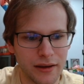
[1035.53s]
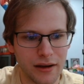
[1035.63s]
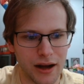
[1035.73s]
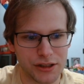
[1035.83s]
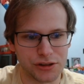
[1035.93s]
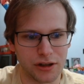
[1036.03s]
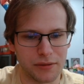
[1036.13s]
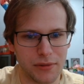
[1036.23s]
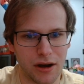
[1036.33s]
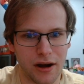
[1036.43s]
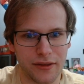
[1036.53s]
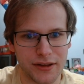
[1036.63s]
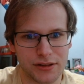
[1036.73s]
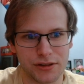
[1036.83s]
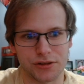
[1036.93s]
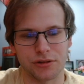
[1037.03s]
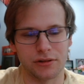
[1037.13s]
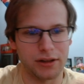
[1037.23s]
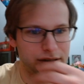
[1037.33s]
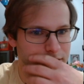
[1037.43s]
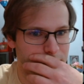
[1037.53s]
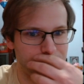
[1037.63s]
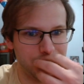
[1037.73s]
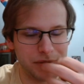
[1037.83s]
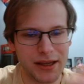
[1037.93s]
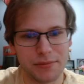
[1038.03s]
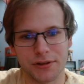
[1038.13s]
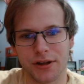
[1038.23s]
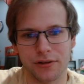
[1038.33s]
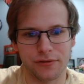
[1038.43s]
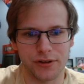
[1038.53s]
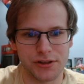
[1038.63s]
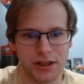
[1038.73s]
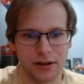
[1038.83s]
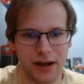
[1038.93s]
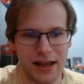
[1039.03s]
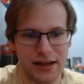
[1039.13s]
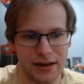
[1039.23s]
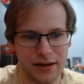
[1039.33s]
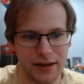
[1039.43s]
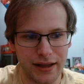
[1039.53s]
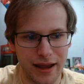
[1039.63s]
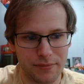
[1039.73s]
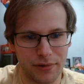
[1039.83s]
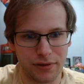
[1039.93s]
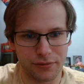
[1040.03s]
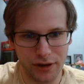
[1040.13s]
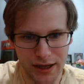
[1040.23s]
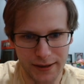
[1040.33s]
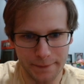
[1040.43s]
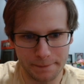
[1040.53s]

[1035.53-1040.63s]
Atram on this control list will be able to go first here in game three.